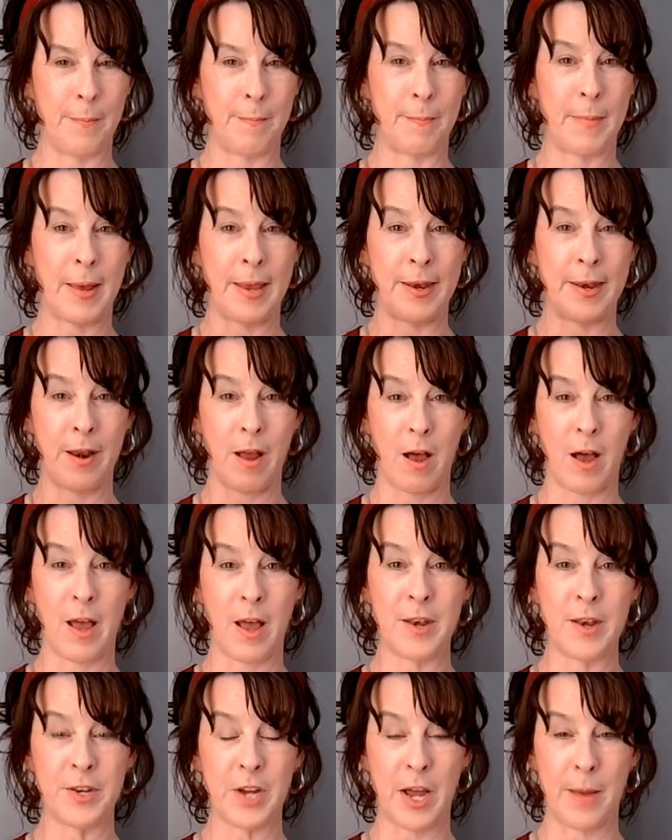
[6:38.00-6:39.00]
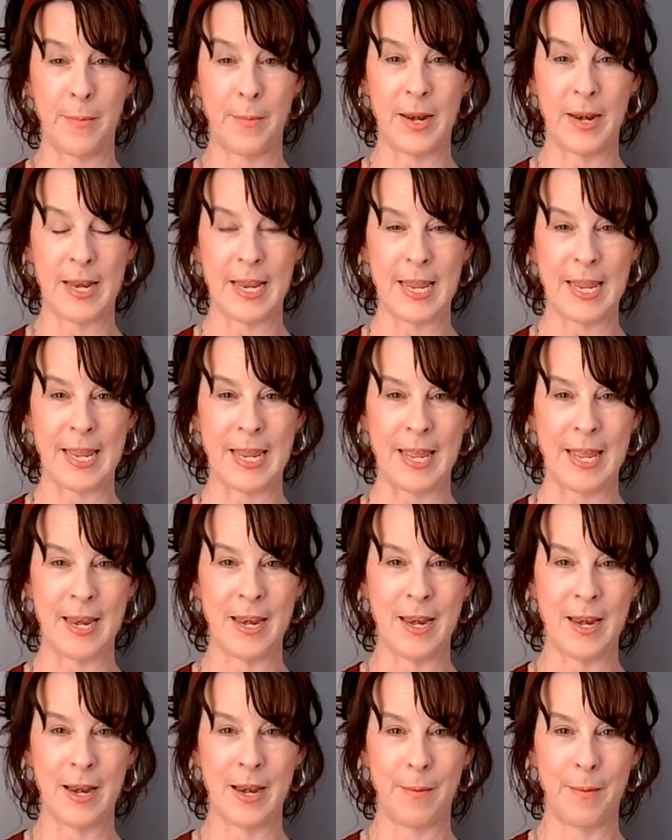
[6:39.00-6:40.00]
My non-dominant hand,
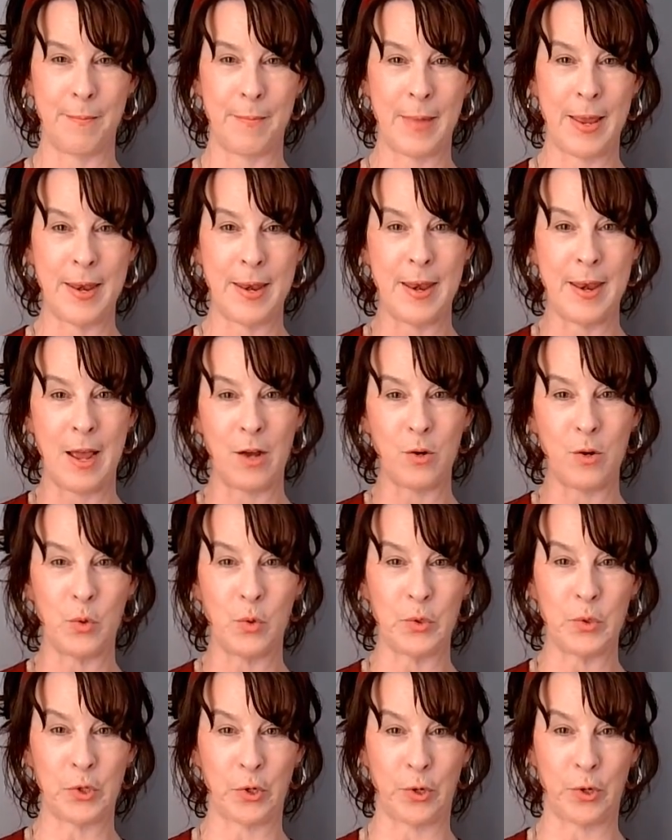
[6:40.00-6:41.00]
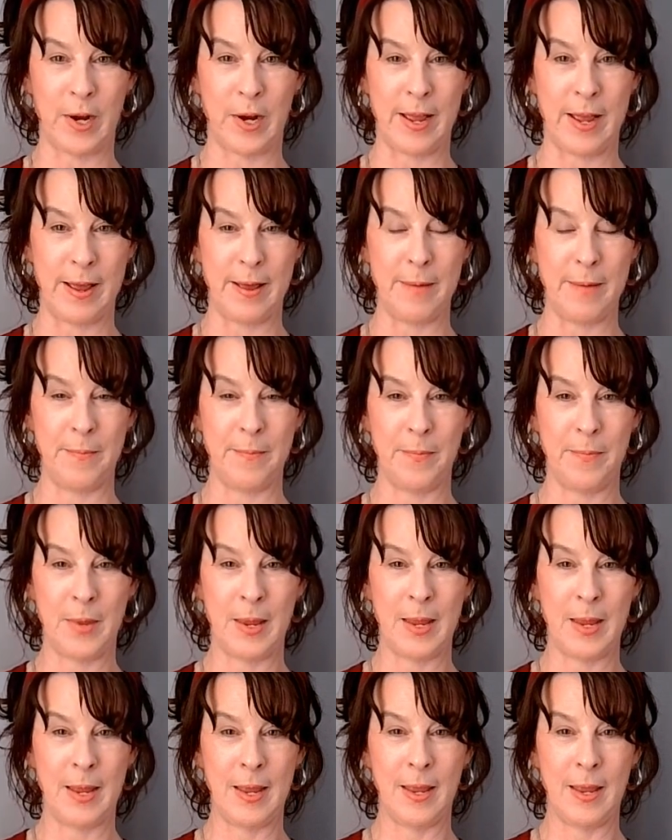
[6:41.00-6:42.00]
my knuckles are up,
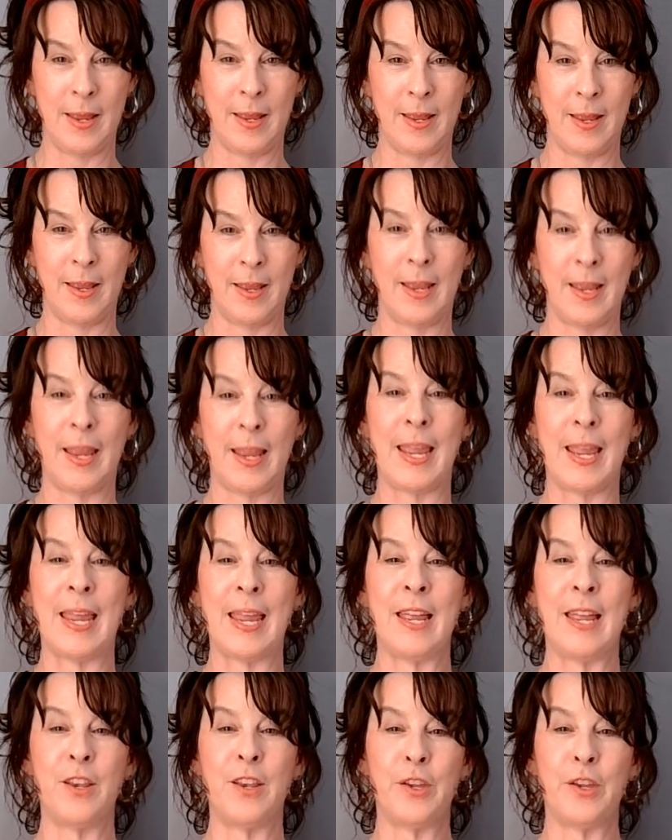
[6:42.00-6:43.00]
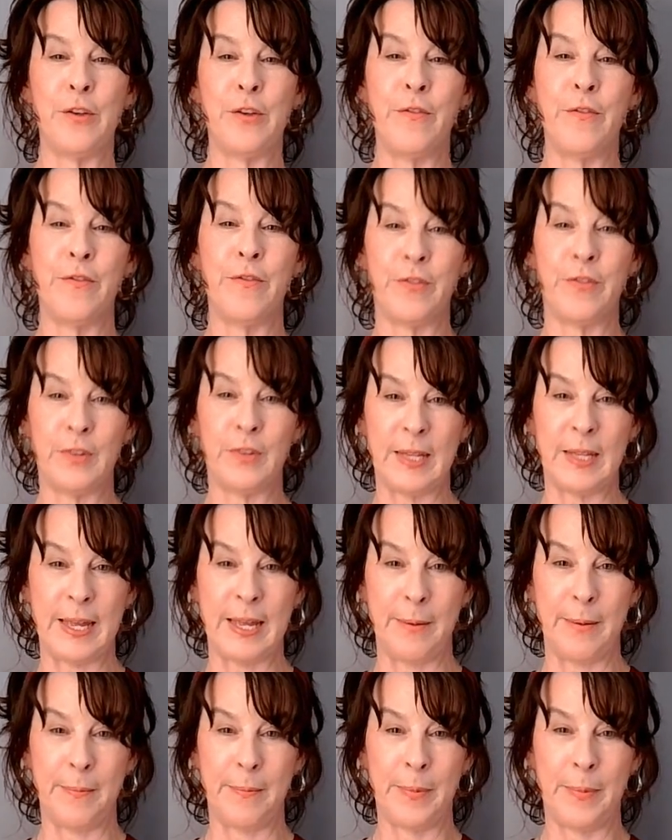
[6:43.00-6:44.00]
and you
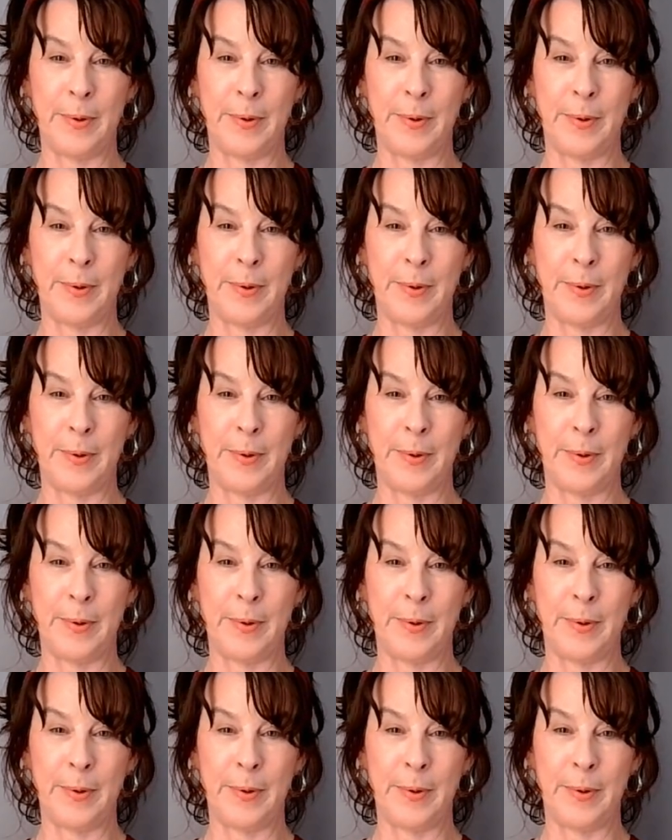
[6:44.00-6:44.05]
flip.